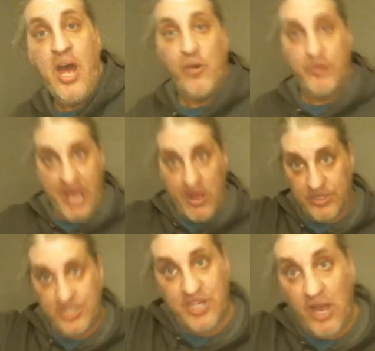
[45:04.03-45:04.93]
without
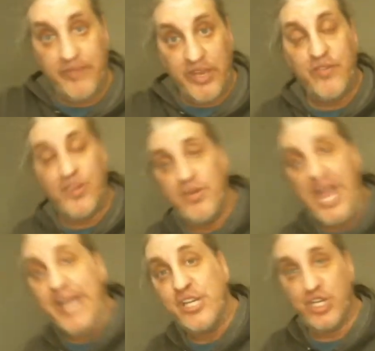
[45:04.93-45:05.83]

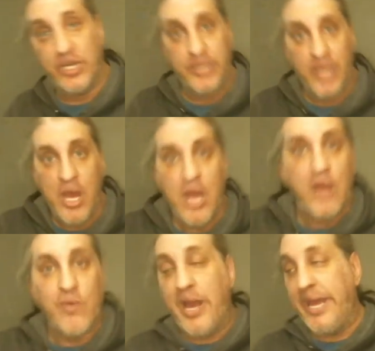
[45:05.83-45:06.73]
sub-infeudation,
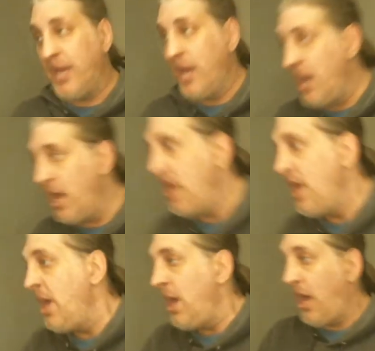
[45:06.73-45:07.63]
right,
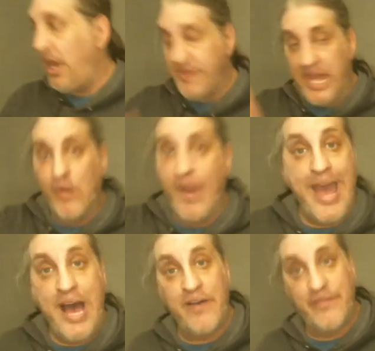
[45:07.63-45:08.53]
they don't
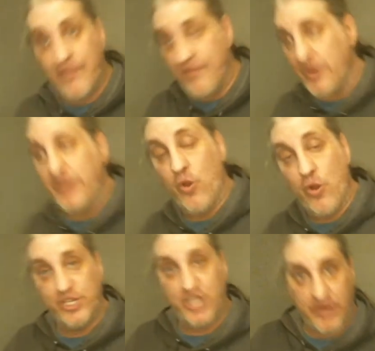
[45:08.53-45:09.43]
have a very
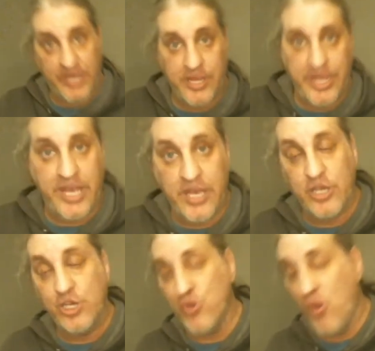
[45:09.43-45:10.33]
large area that they can
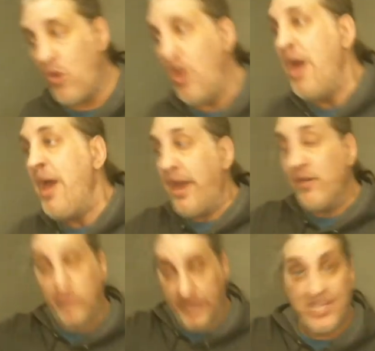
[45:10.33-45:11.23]
control,
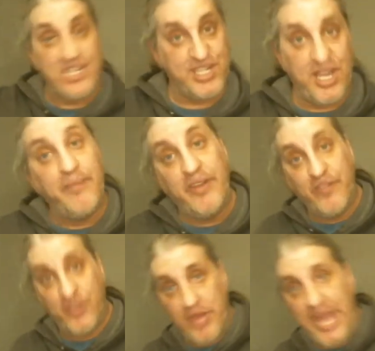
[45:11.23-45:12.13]
and with
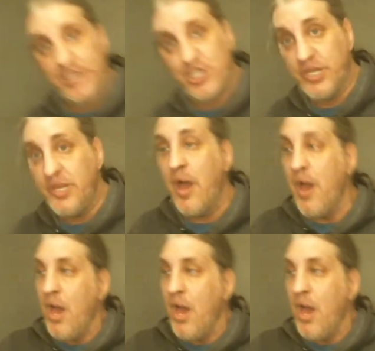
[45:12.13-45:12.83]
sub-infeudation,